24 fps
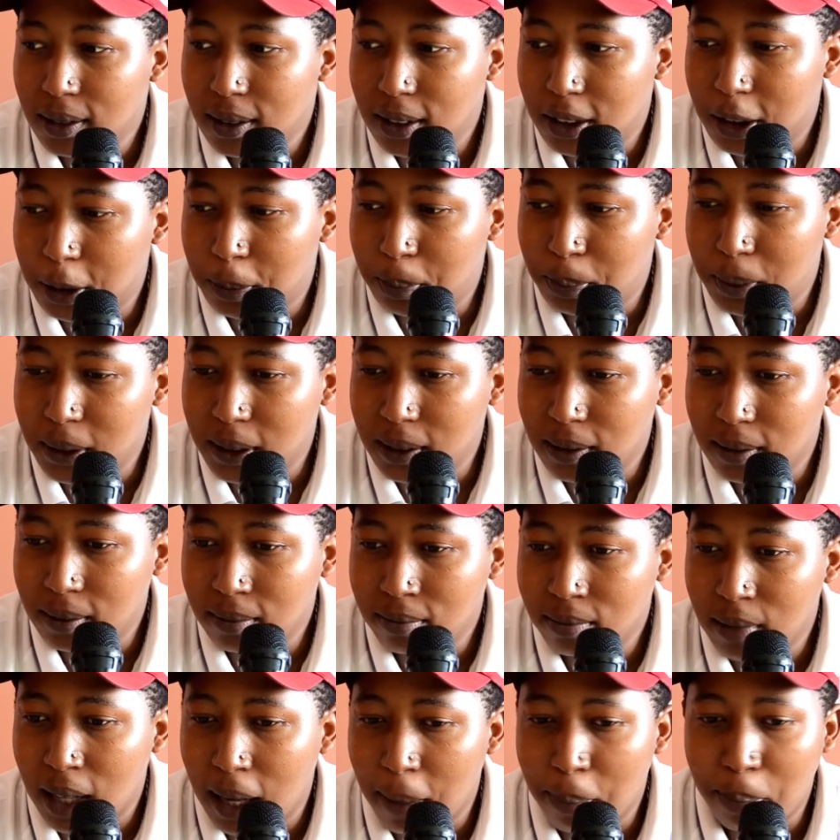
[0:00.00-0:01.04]
It's been
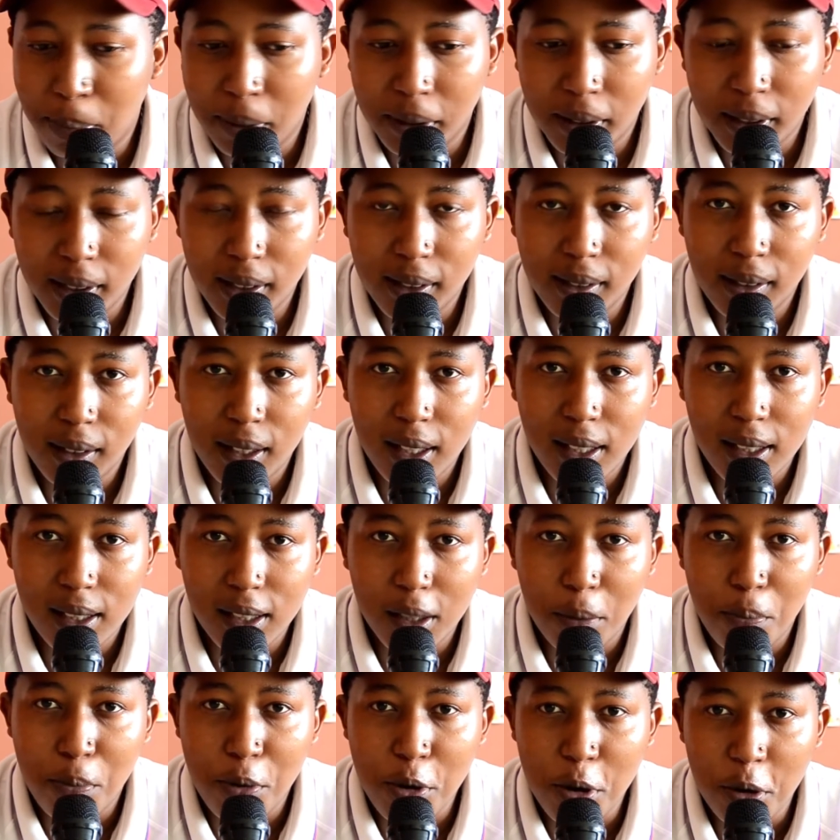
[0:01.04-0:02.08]
happening in the
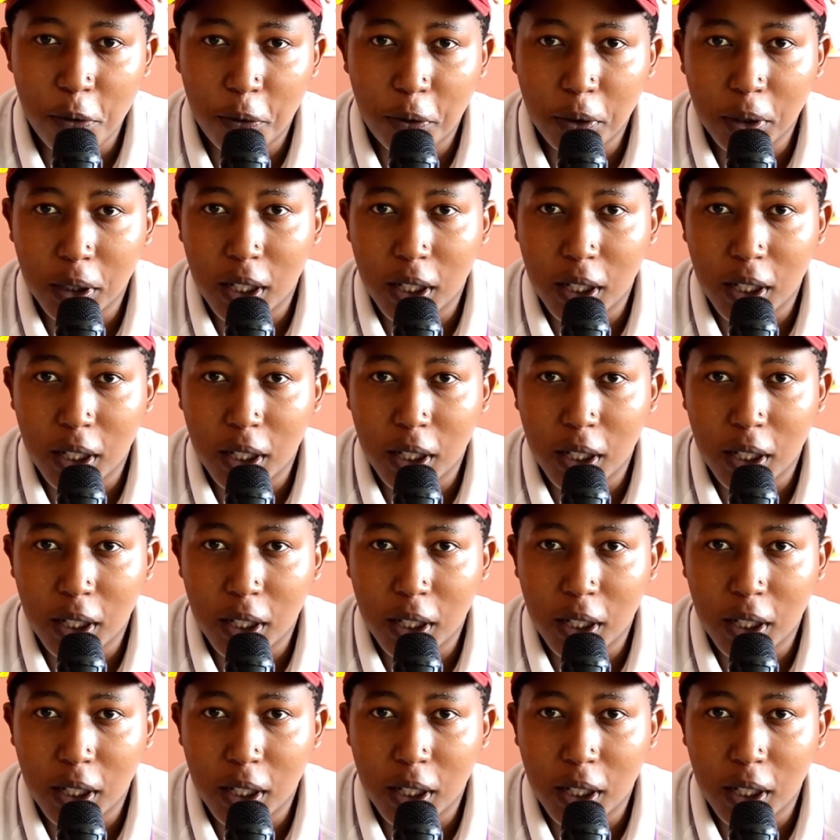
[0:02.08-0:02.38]
beautiful